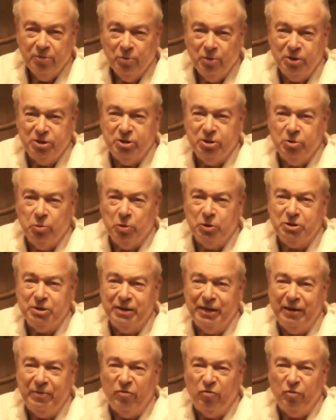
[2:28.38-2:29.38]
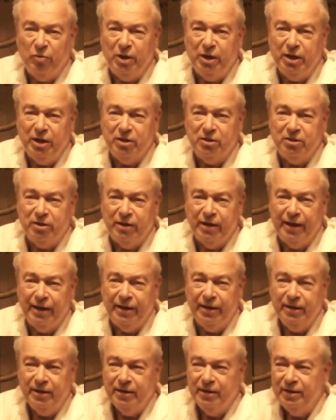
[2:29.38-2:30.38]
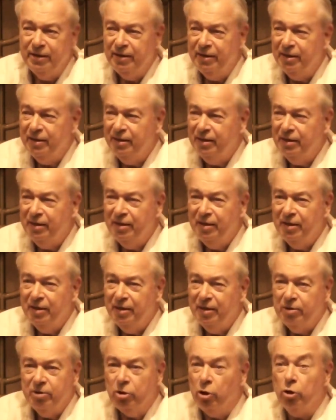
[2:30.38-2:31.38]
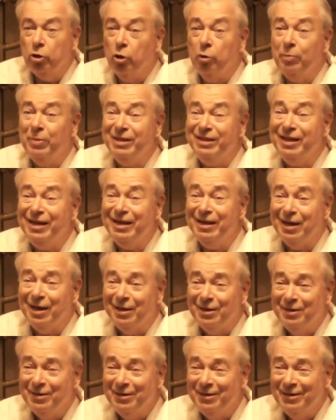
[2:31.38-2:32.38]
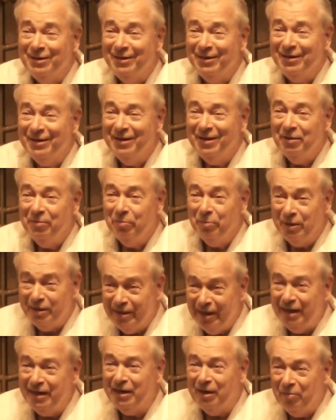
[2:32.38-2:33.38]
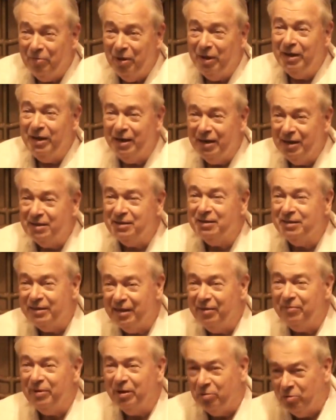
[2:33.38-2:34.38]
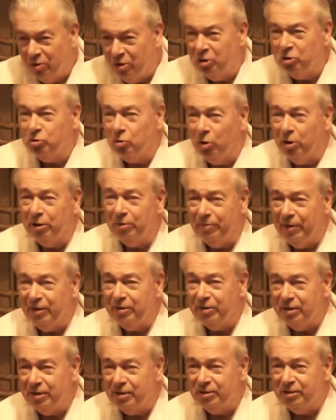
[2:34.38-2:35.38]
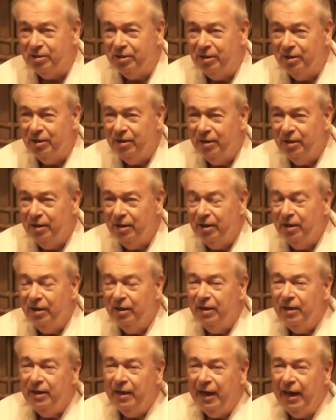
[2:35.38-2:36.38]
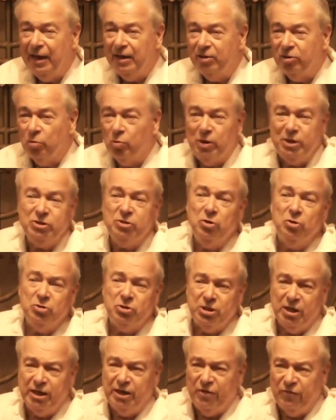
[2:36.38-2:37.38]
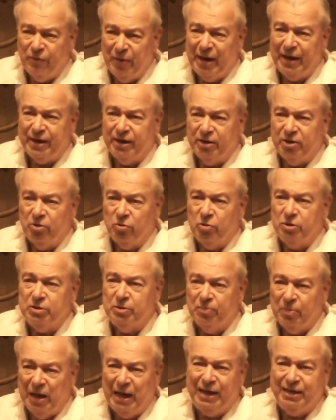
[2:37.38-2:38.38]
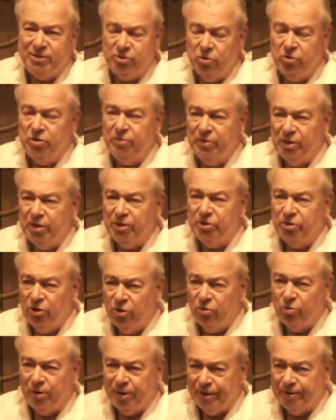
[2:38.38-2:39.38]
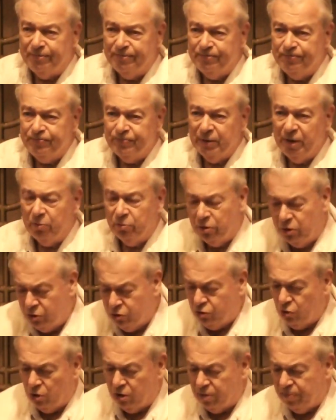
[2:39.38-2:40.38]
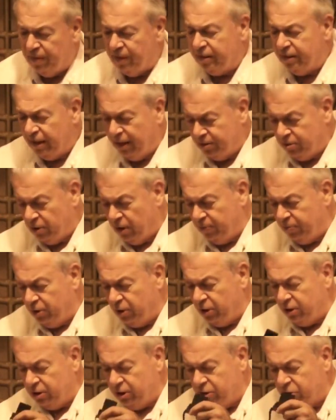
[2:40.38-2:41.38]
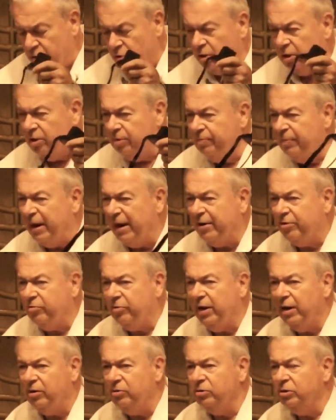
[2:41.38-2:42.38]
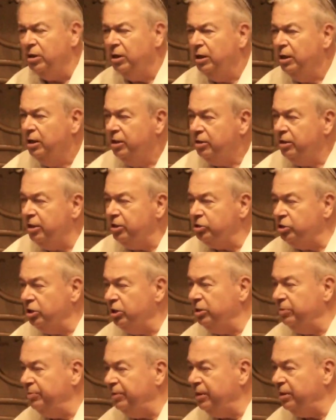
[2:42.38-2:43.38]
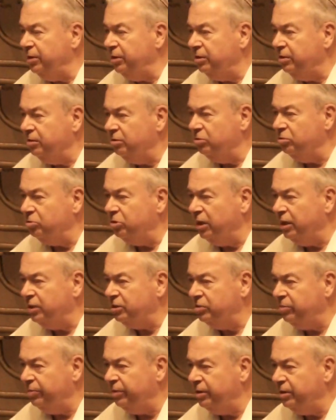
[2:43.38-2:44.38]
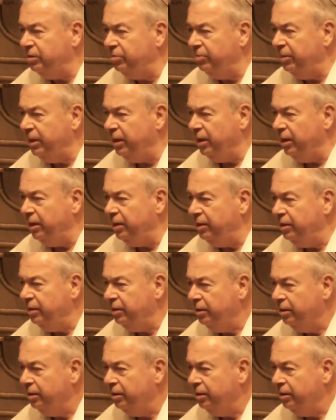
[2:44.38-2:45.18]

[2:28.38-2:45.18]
What's the name of Midian today? No, Medina. Medina, Midian, it's the same thing. We're going to talk about this. And there was no city of Mecca. There was a black stone in the middle of nowhere. And we're going to talk about that. So I'm going to do a little background, teach a little bit of New Testament. May I?